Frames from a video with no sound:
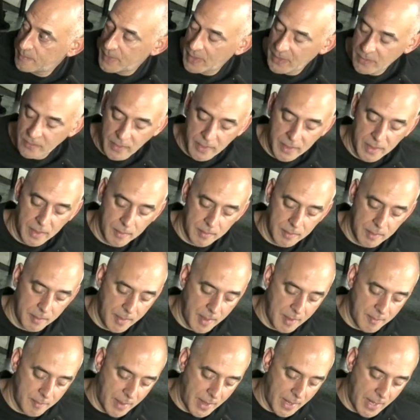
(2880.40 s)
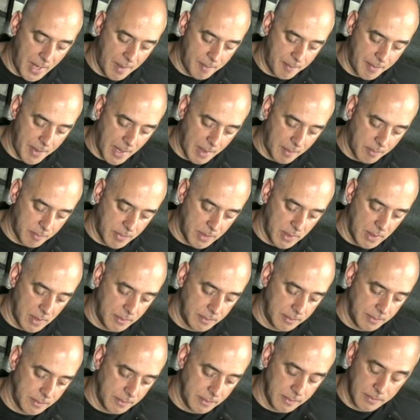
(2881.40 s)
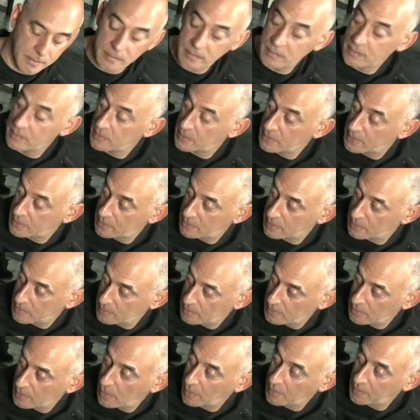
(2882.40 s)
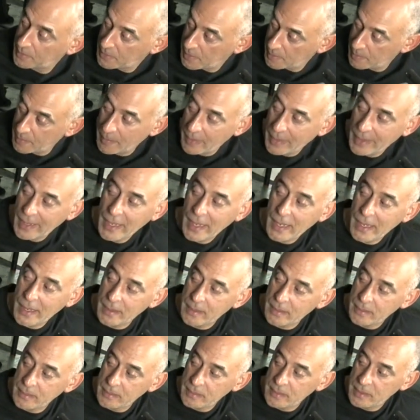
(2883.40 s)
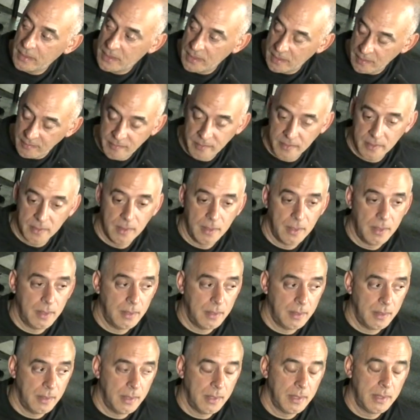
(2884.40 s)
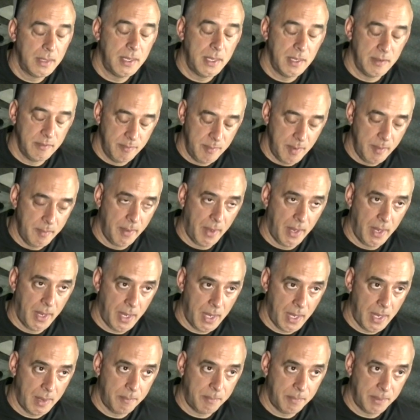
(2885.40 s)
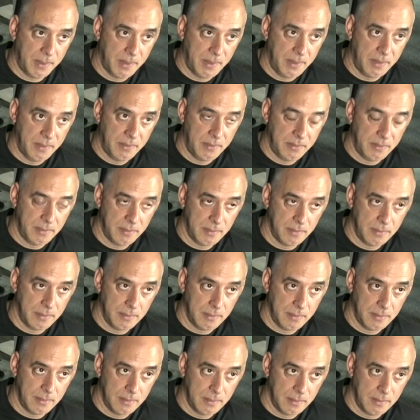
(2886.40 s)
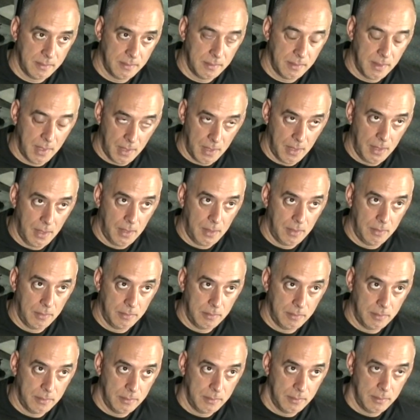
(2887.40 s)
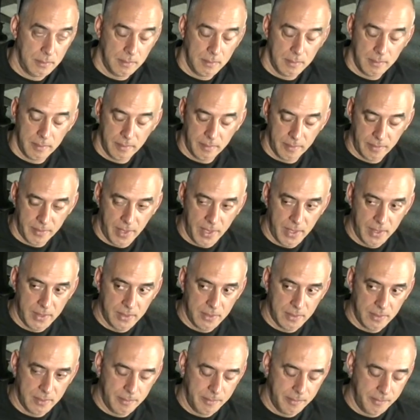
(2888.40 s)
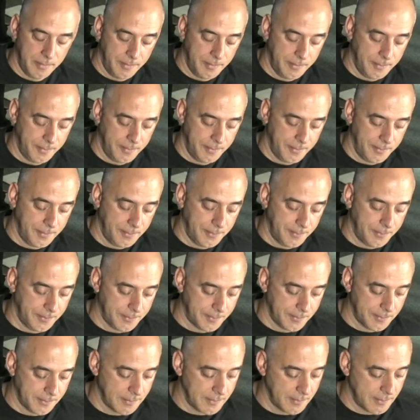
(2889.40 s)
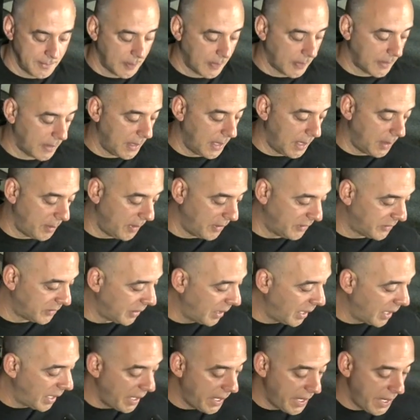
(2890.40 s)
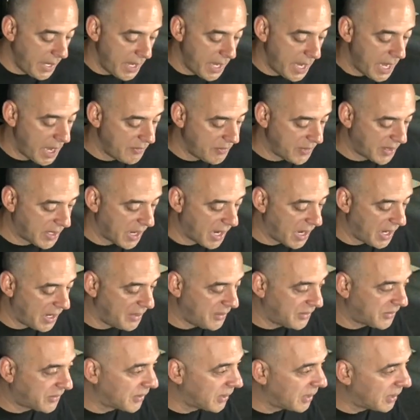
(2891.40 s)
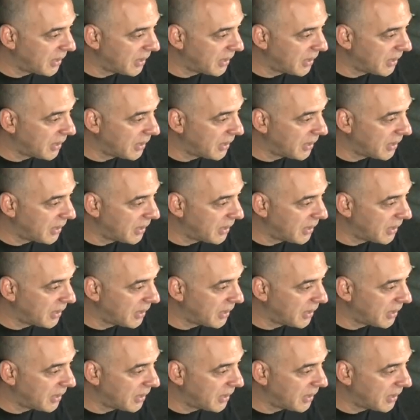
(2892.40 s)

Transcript: Been a great help. Let me have my hat back, bro. Give me my hat. Give me my hat, please. Hello. Thank you. Anyways, if you guys